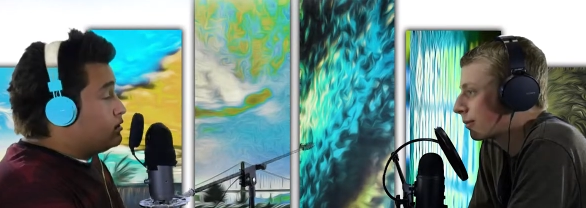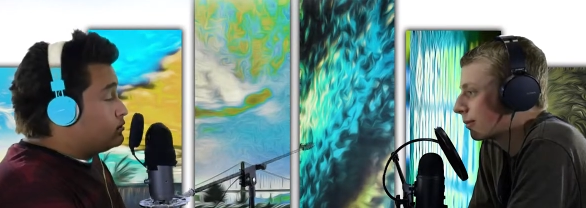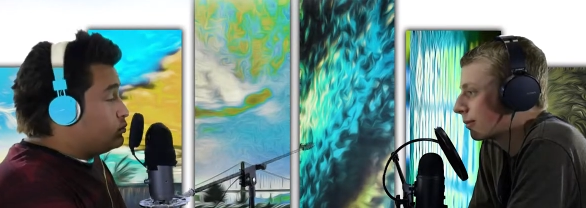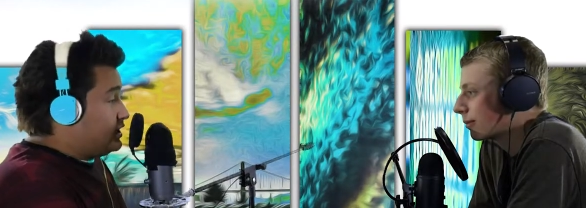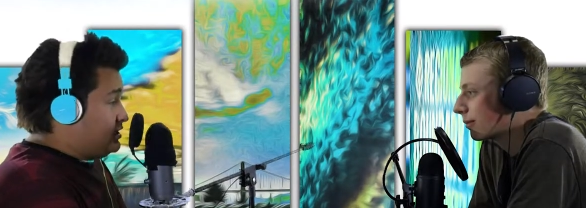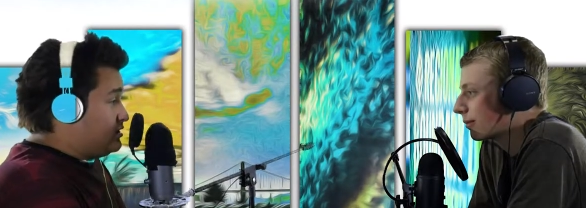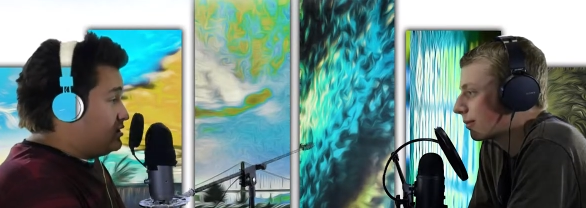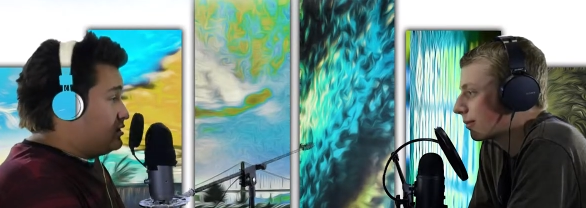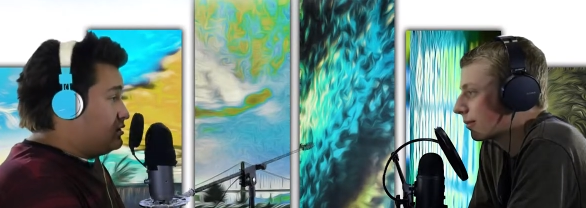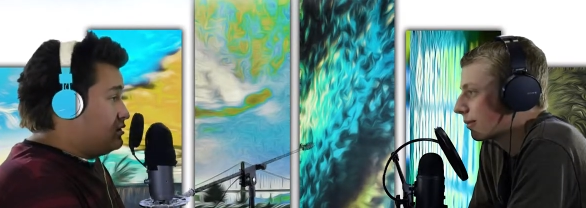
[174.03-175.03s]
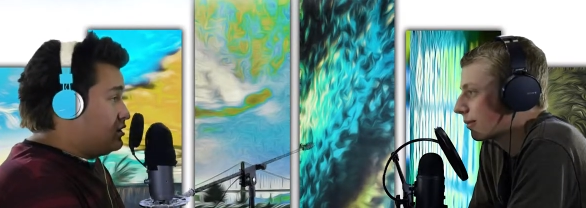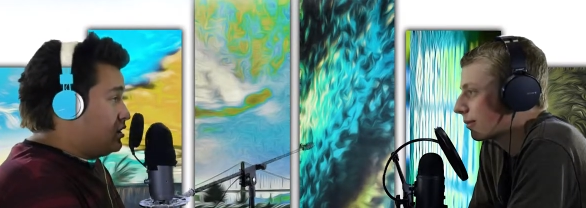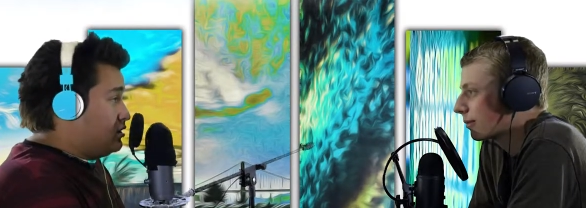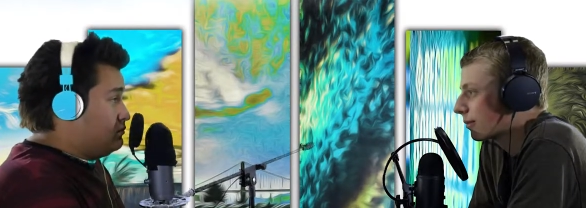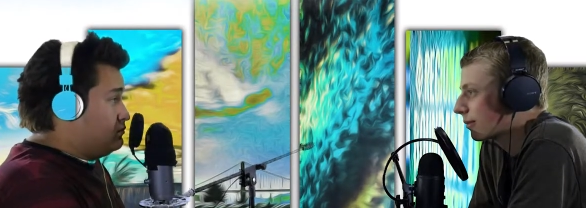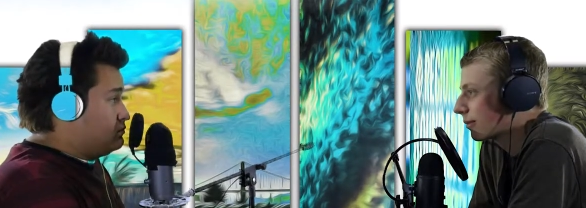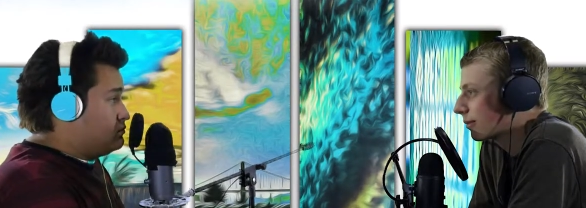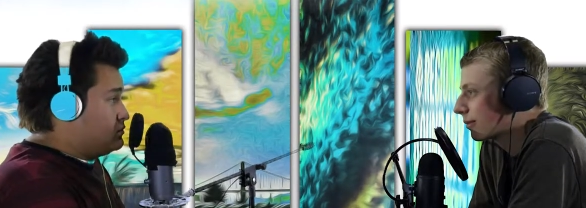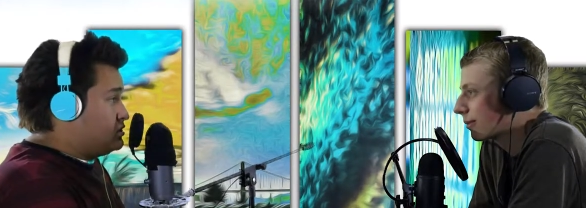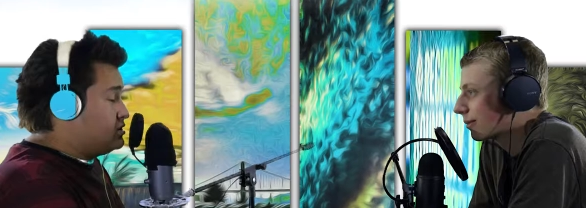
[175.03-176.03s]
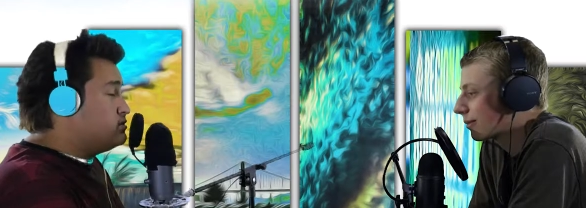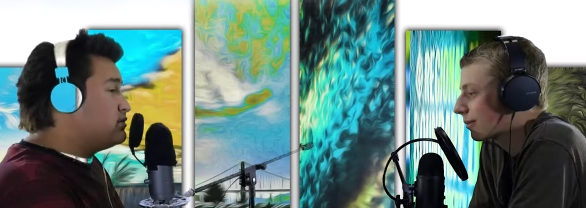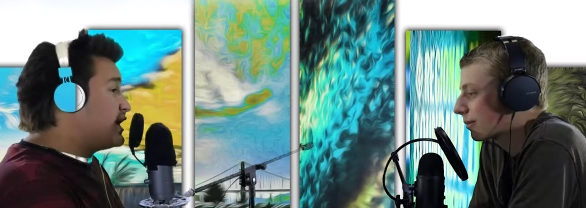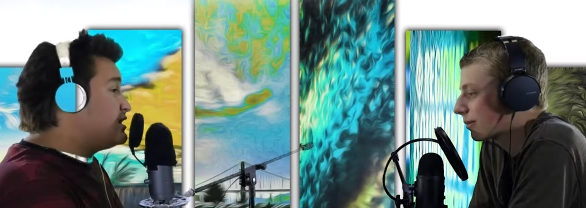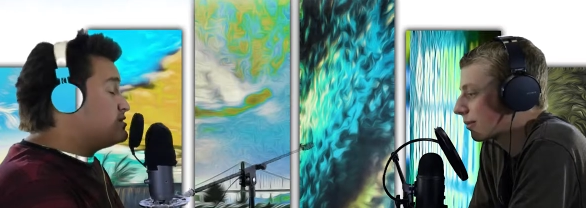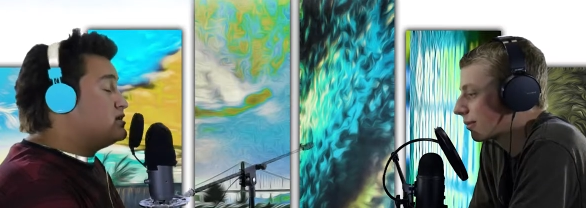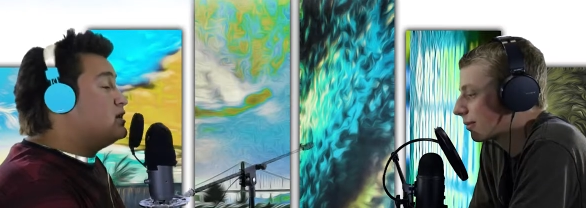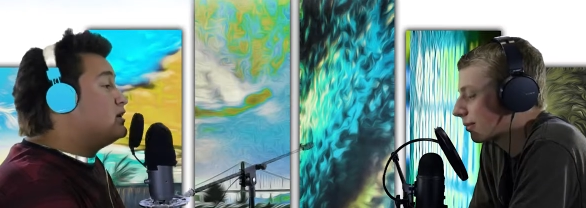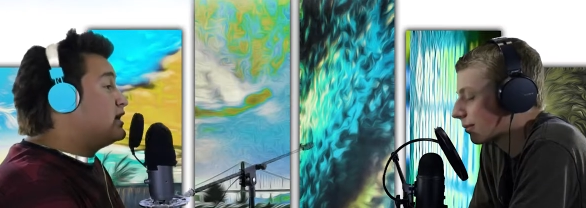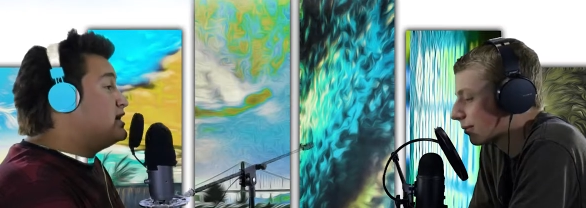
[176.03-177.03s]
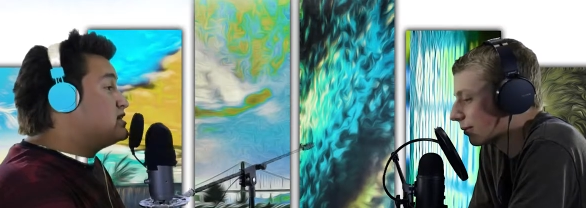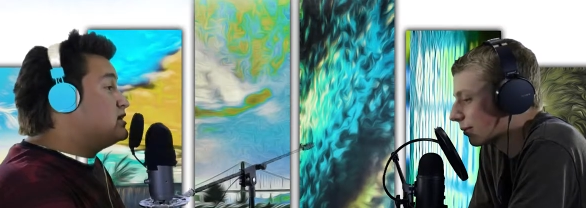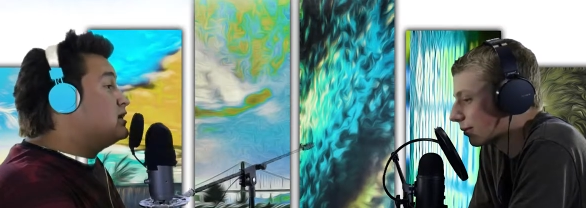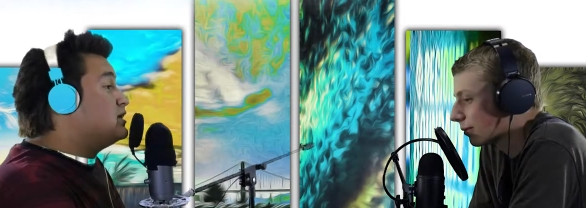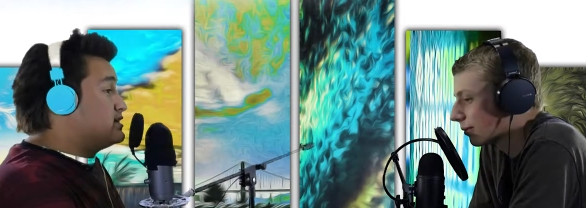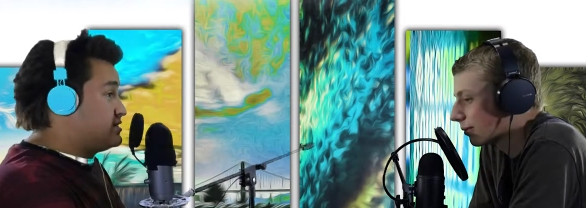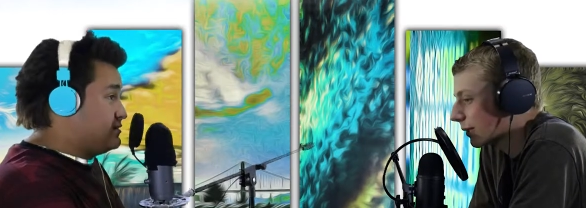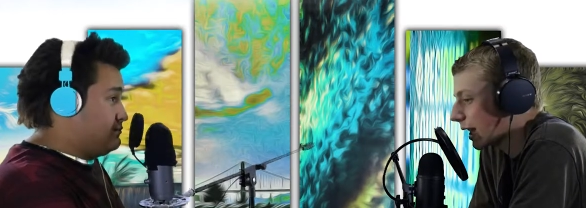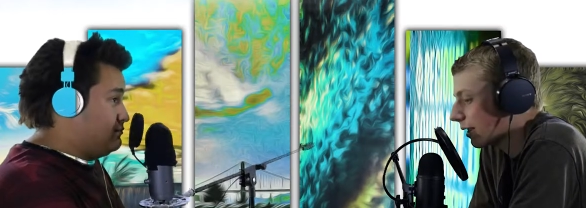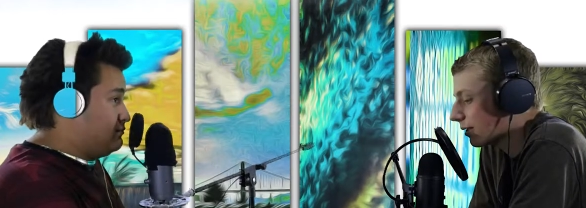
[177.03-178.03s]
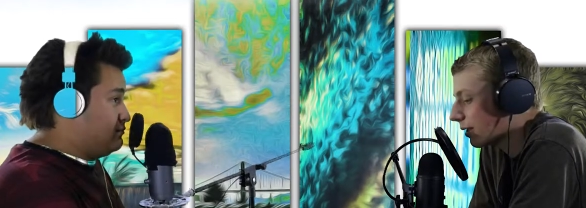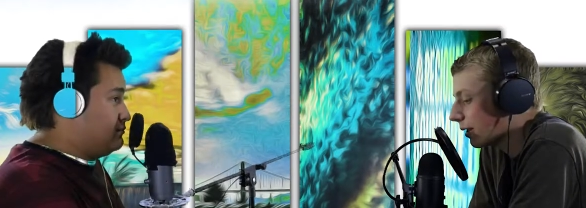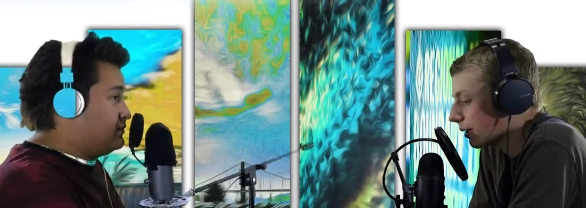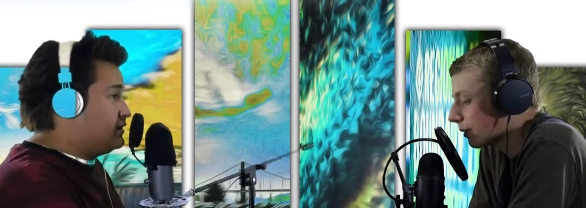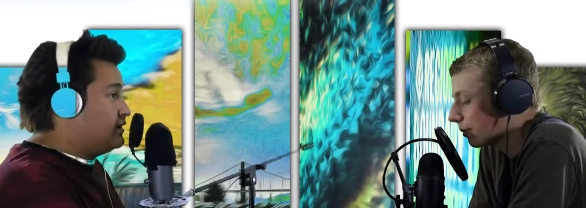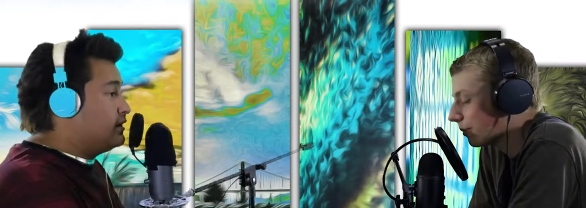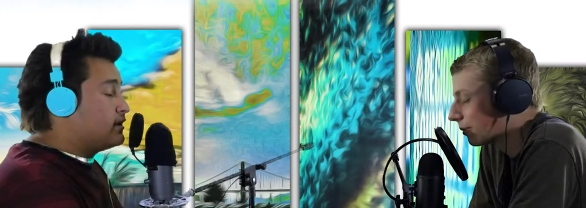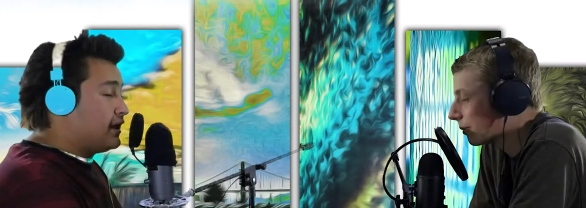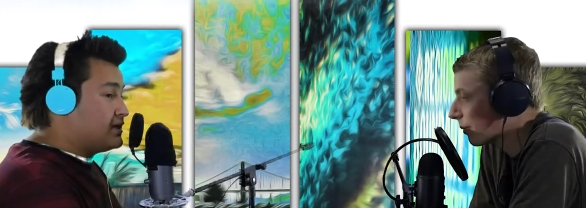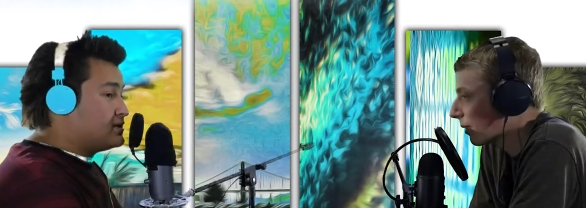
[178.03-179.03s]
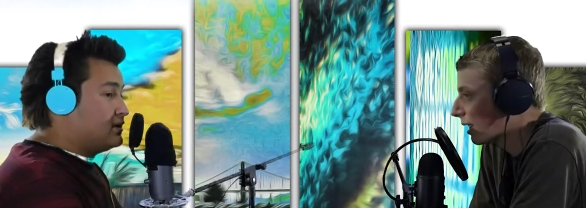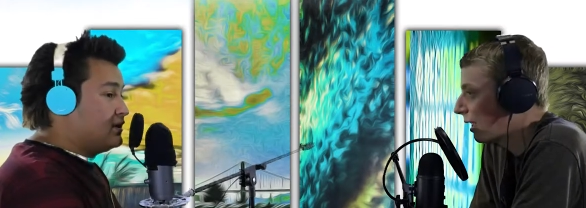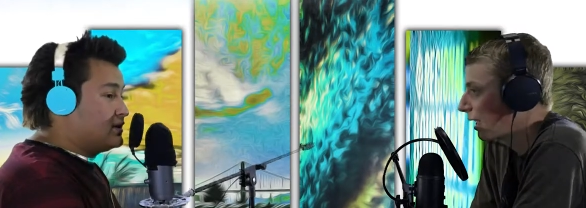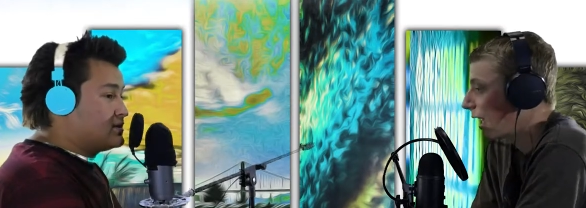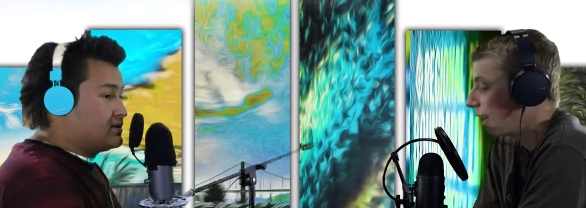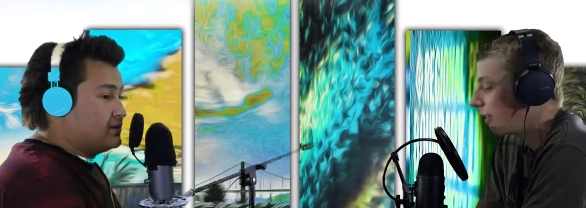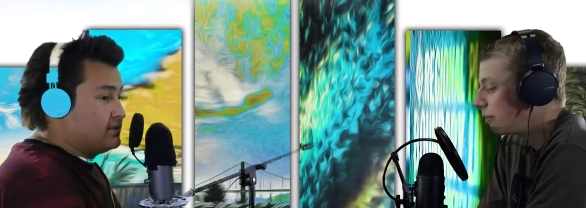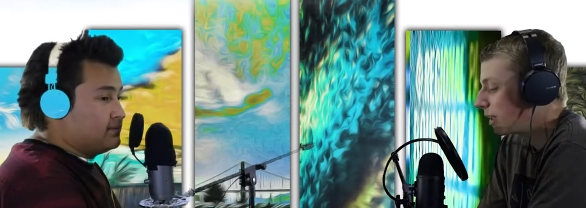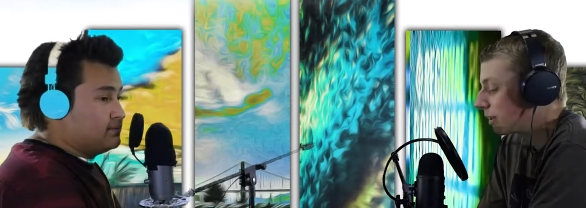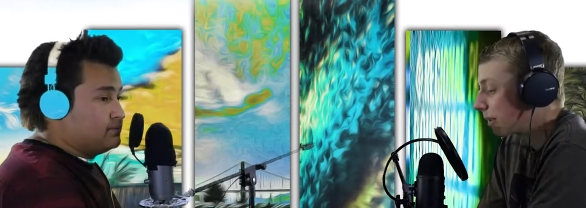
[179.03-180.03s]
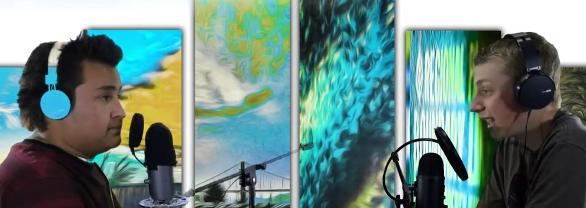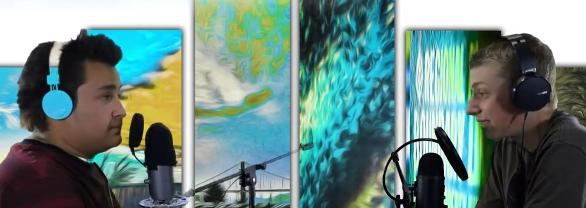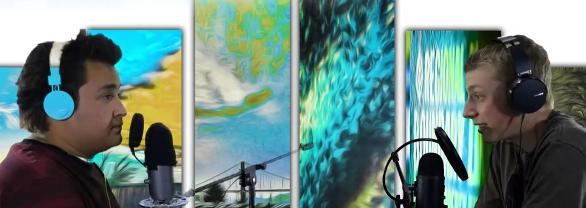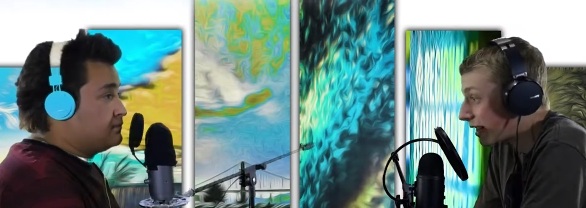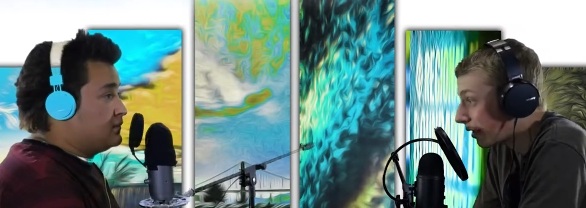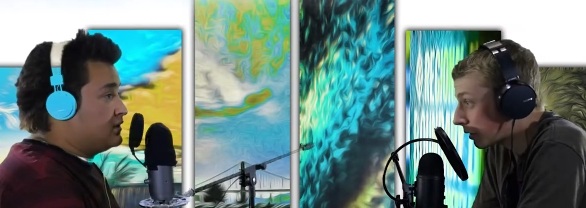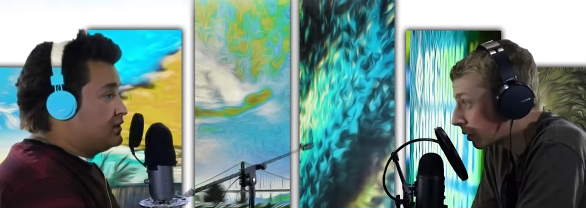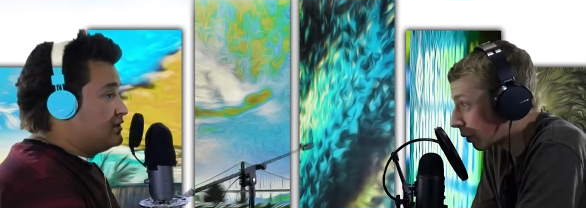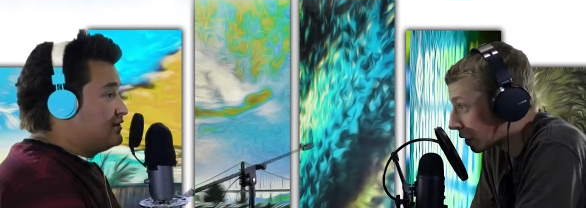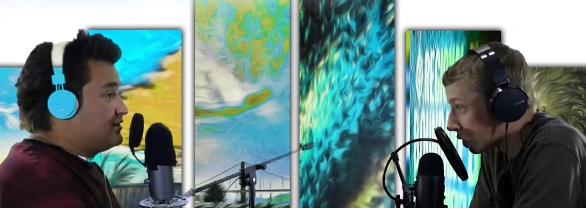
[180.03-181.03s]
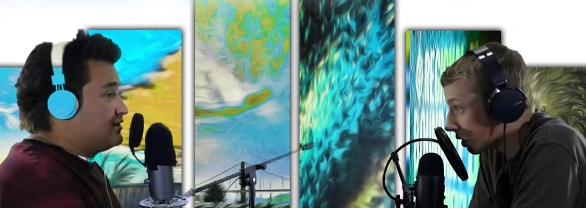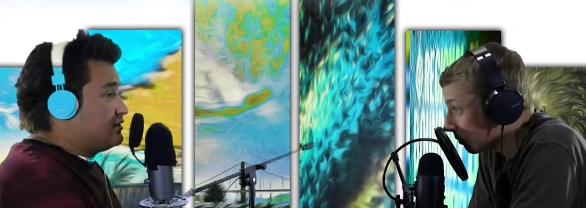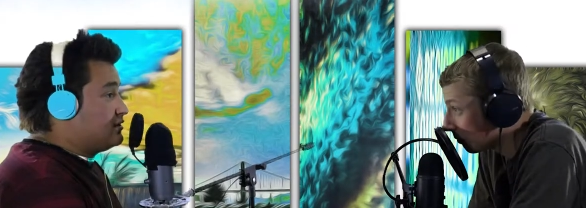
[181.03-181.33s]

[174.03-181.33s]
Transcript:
Speaker 1: with um, two quesad- quesadillas. Quesadillas? Quesadillas.
Speaker 2: I love me some quesadillas, Christian.